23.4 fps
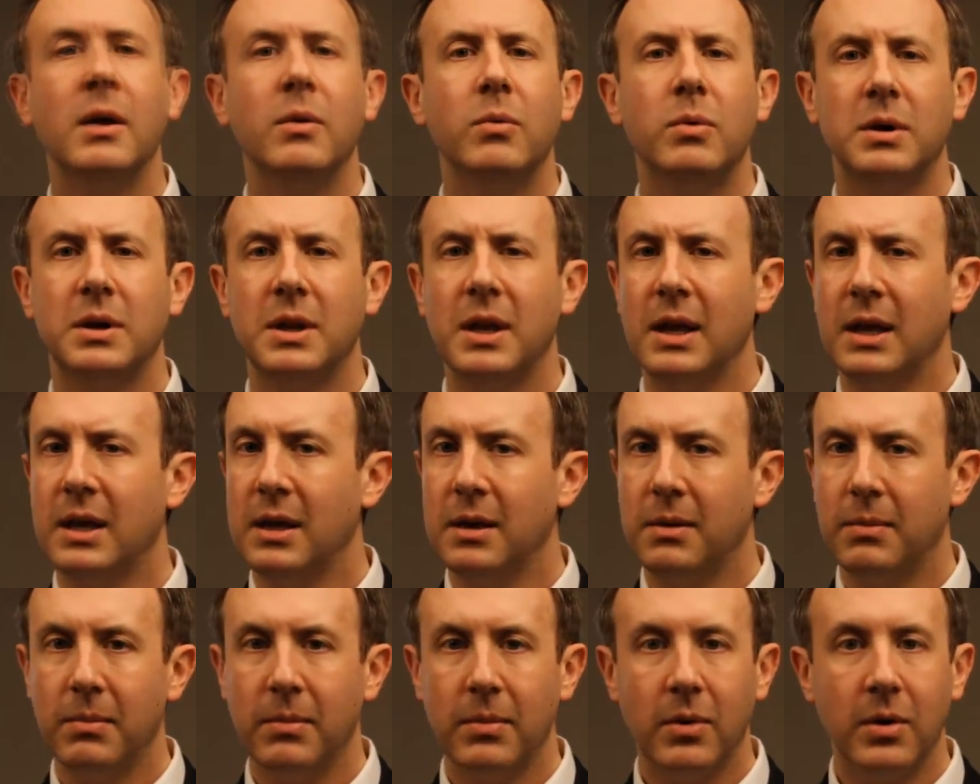We're taking
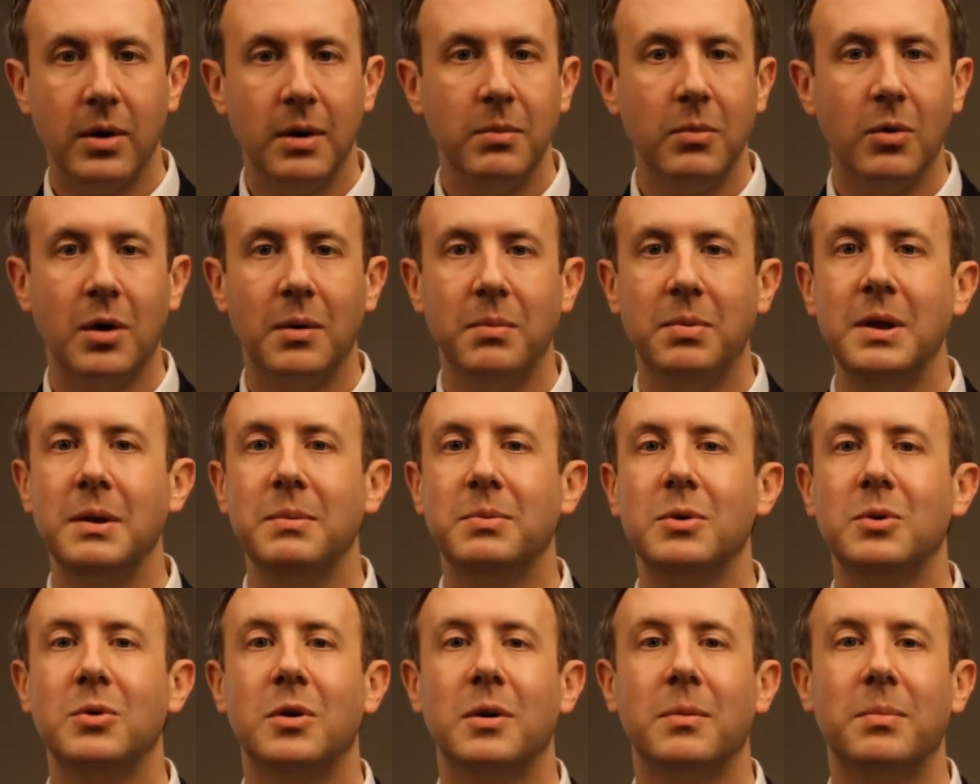in more and more
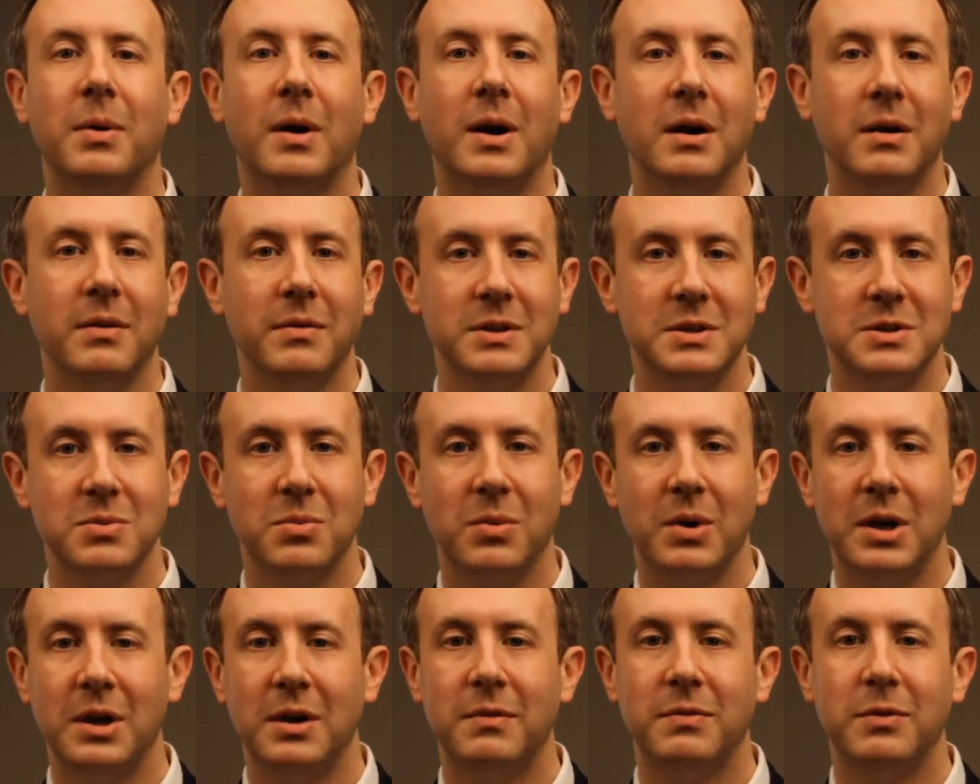people who are part of this
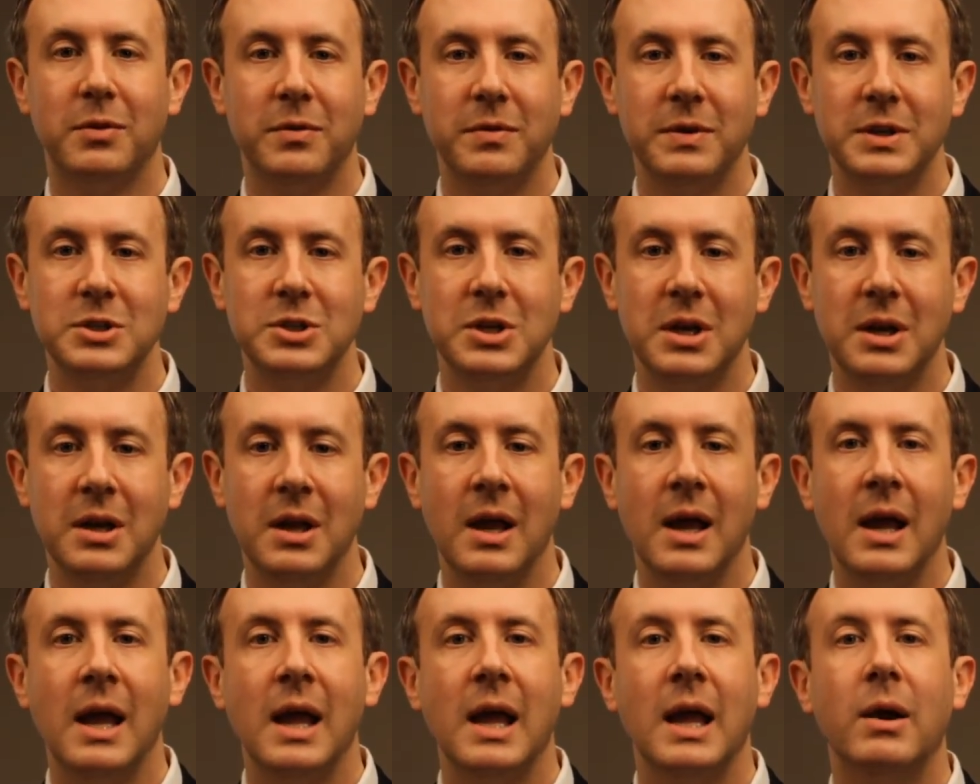wonderful vision,
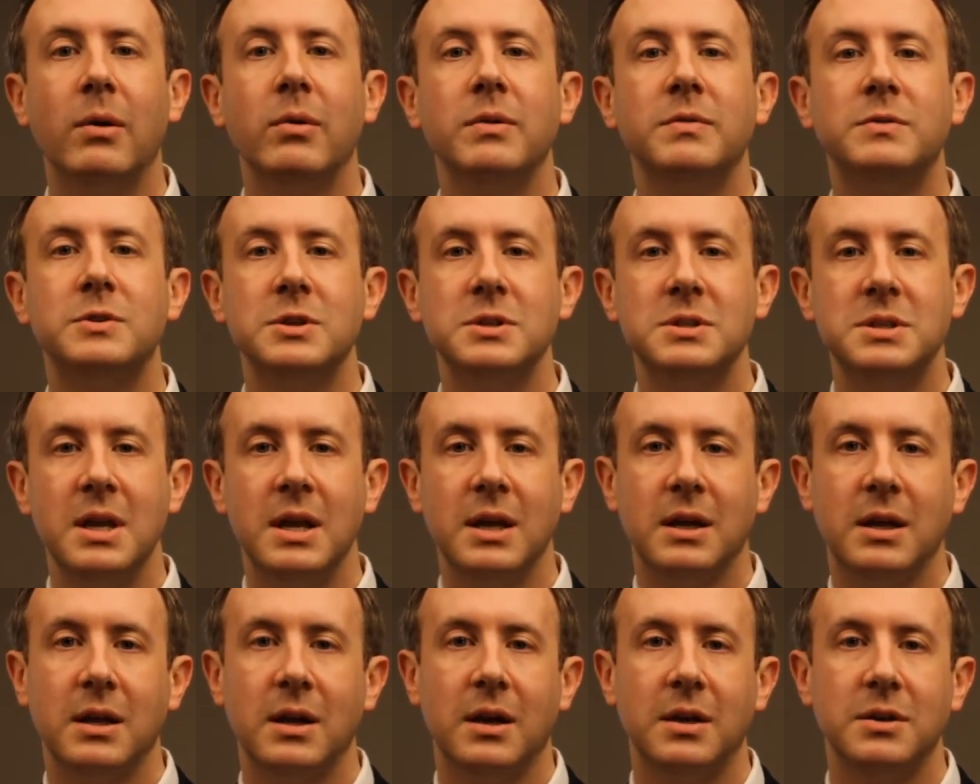and we've just
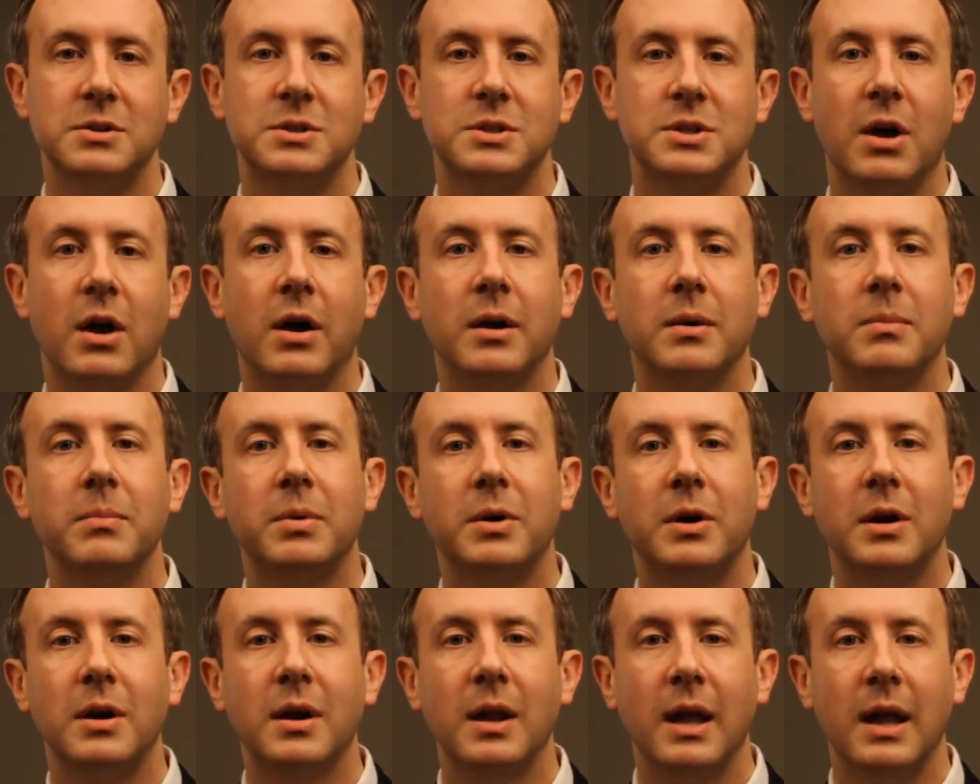taken on
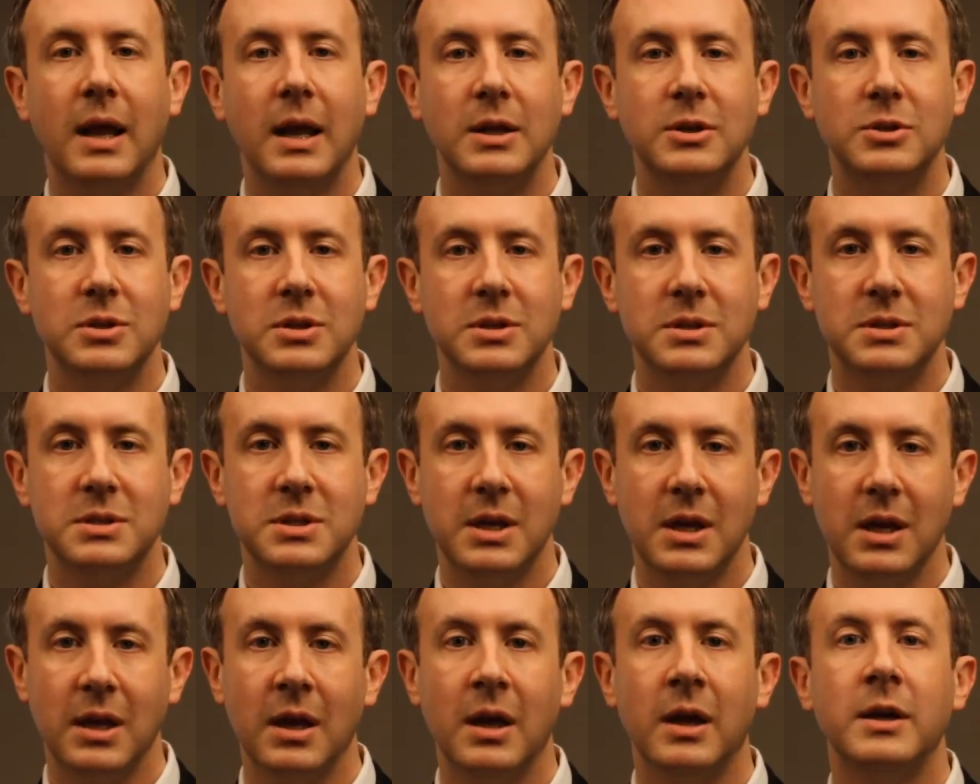Songbird
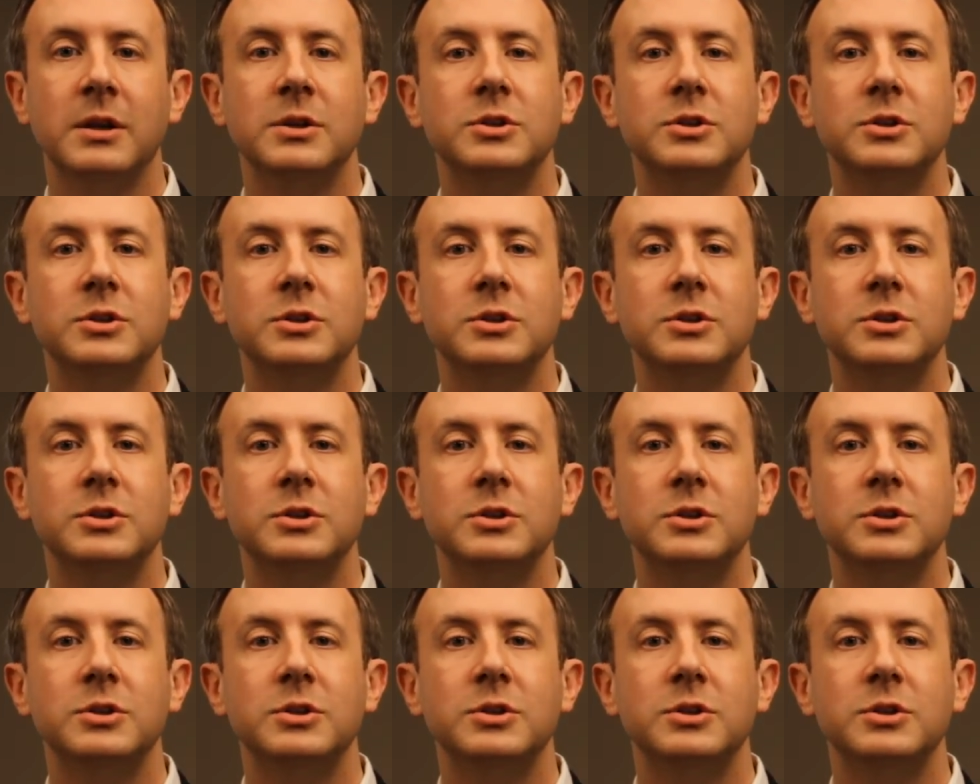Agency.